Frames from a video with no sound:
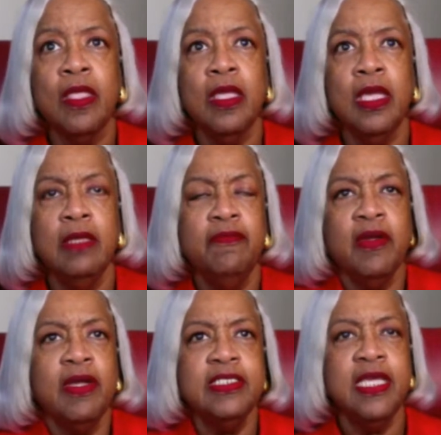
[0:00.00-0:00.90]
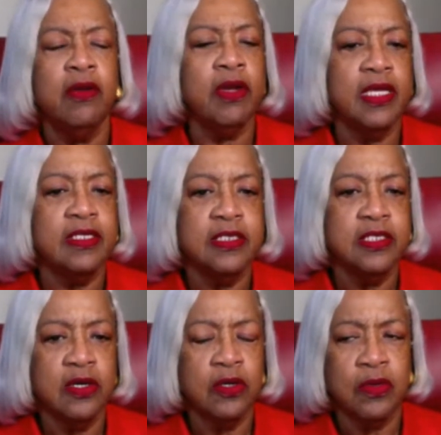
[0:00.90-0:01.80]
in various areas.
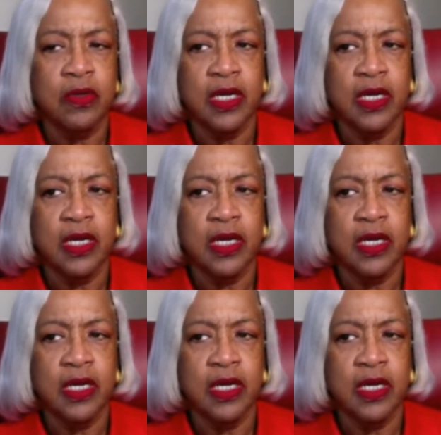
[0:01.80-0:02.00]
So,